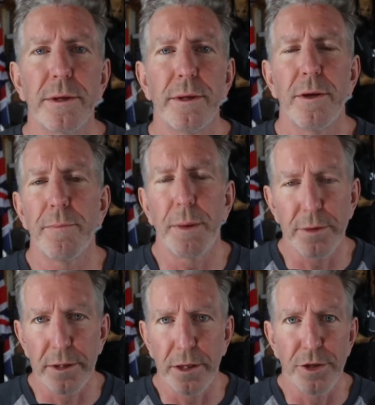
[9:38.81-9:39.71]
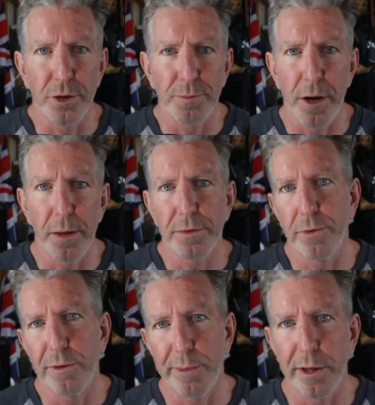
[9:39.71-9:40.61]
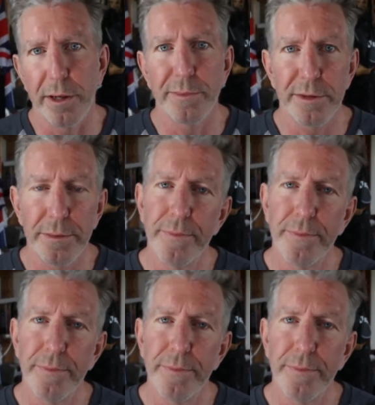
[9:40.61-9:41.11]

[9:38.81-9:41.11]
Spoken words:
You know, people say juice bombs, fruit bombs.